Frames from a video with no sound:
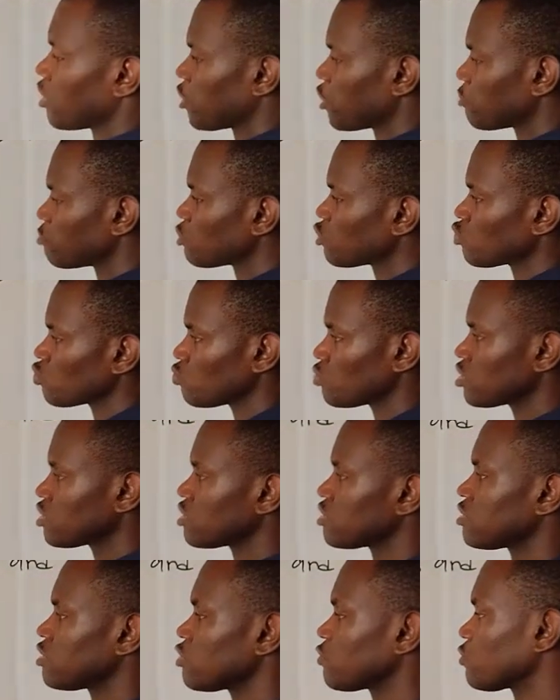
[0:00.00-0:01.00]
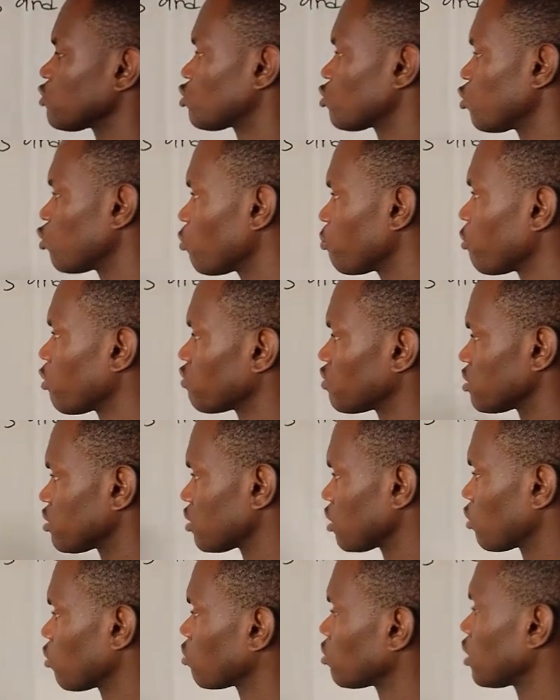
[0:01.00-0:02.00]
our m2, which is the slope of the
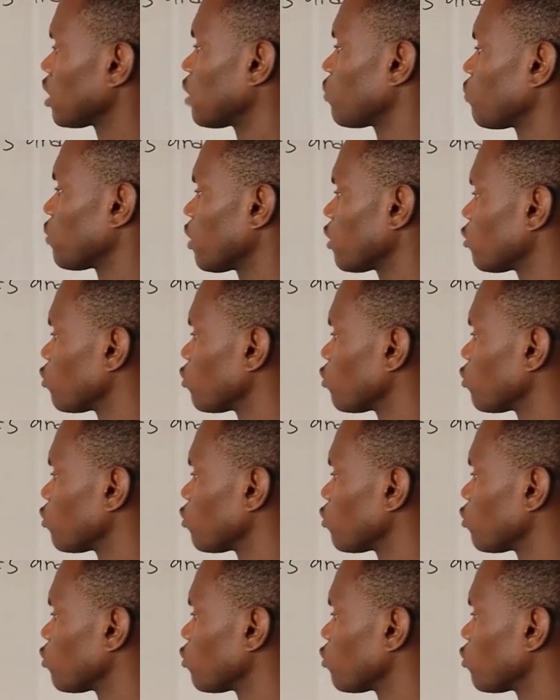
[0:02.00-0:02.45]
second line